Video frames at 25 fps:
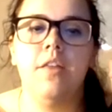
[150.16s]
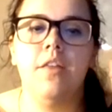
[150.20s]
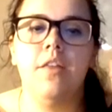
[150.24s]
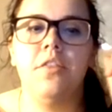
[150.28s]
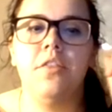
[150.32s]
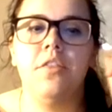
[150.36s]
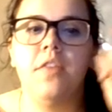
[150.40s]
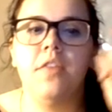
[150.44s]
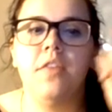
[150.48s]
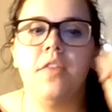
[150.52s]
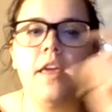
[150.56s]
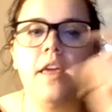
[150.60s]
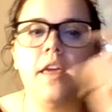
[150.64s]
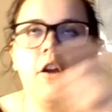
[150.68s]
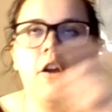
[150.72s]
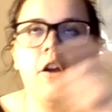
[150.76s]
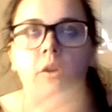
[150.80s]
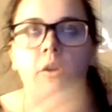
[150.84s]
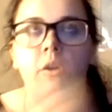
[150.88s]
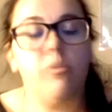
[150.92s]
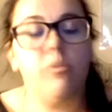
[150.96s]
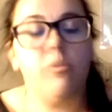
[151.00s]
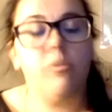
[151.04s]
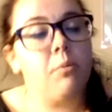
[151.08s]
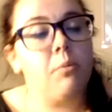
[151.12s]
They are
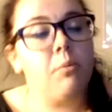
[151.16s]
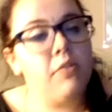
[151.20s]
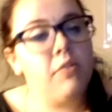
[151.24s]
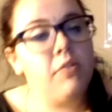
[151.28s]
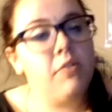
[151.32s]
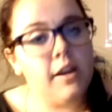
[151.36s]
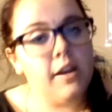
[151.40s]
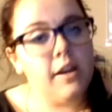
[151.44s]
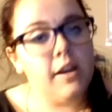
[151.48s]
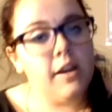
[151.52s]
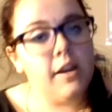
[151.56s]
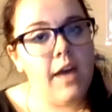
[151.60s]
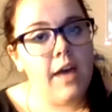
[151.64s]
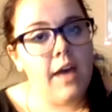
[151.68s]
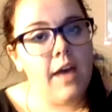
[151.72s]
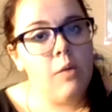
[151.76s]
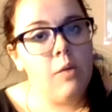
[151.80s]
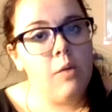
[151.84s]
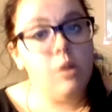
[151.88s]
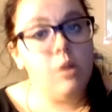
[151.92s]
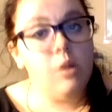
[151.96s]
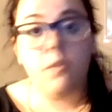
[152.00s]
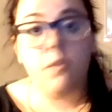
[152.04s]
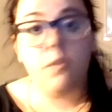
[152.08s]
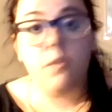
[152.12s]
used in protective
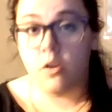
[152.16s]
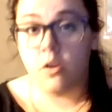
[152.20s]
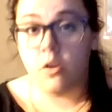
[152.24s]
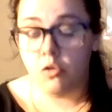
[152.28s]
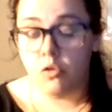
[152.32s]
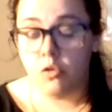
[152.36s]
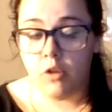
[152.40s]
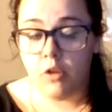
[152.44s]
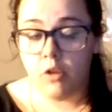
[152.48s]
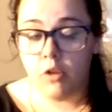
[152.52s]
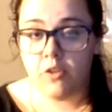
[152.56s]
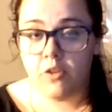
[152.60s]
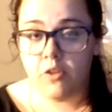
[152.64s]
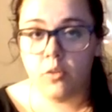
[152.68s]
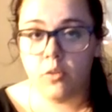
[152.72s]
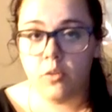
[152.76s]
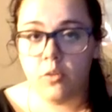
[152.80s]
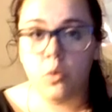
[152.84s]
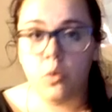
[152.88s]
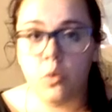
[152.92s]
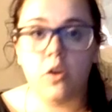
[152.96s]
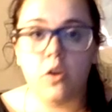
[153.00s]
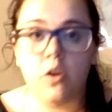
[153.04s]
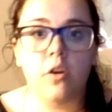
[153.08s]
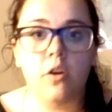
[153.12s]
eyewear for construction
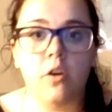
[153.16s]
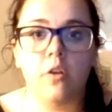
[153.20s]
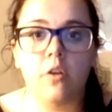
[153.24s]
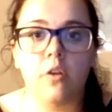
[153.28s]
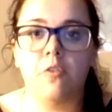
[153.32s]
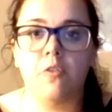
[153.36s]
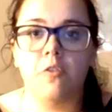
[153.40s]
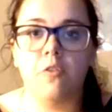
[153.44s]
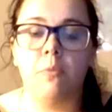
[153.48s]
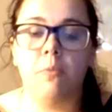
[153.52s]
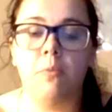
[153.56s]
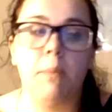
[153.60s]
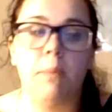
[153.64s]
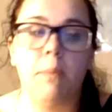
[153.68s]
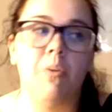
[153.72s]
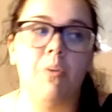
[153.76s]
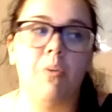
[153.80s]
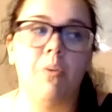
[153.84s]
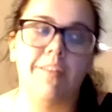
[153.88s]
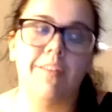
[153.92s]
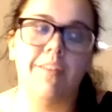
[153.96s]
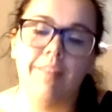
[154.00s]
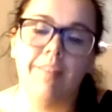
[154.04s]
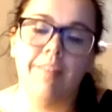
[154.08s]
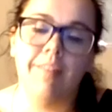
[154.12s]
workers, for people
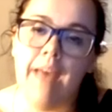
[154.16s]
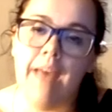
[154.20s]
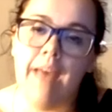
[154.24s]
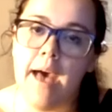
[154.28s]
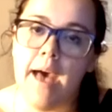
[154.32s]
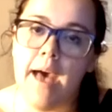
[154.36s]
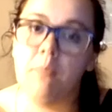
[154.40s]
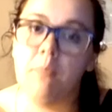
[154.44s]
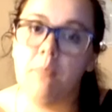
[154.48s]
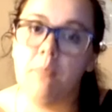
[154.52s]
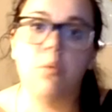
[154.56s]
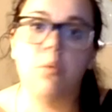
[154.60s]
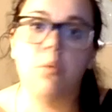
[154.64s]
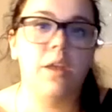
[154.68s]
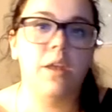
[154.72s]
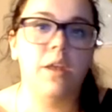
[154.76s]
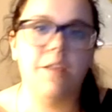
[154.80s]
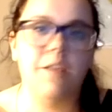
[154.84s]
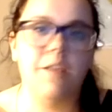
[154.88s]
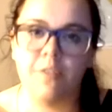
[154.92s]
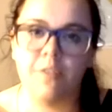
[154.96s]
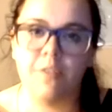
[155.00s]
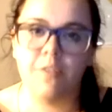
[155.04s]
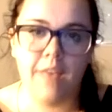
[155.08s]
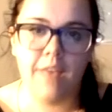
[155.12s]
in labs,
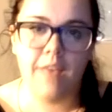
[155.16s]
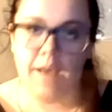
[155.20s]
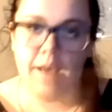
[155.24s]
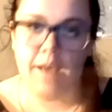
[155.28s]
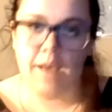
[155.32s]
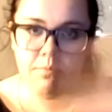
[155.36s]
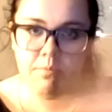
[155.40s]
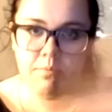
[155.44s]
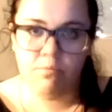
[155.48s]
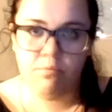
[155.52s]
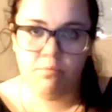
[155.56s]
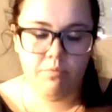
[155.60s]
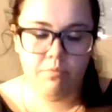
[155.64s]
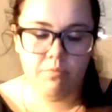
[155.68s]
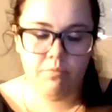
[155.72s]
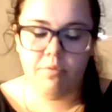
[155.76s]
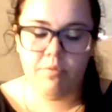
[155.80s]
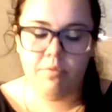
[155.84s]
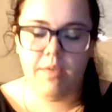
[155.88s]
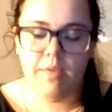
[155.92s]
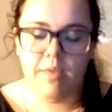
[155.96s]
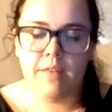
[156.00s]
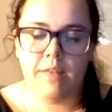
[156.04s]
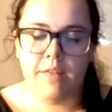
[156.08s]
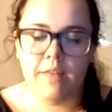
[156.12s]
whatever
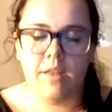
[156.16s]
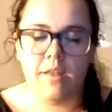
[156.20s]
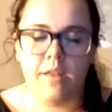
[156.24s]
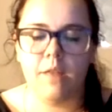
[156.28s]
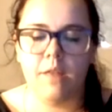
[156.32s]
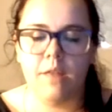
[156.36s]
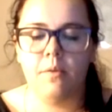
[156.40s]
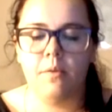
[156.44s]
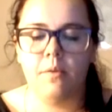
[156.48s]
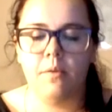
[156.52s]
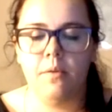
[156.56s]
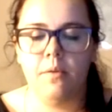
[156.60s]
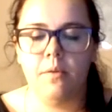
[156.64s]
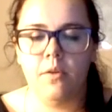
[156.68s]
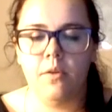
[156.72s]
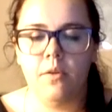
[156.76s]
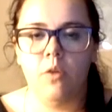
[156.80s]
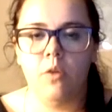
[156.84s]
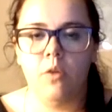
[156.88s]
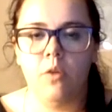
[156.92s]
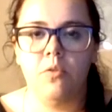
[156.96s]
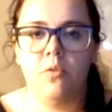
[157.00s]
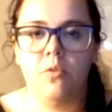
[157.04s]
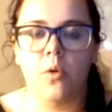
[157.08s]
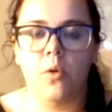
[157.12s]
that's going to
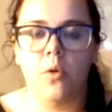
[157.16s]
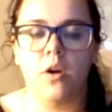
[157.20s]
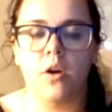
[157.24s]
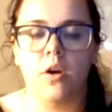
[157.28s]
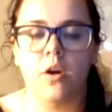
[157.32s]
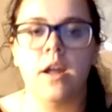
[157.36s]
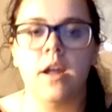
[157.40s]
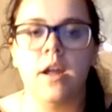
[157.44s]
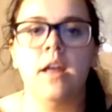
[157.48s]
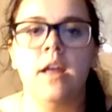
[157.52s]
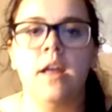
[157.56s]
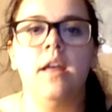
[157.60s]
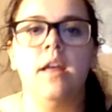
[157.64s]
go for.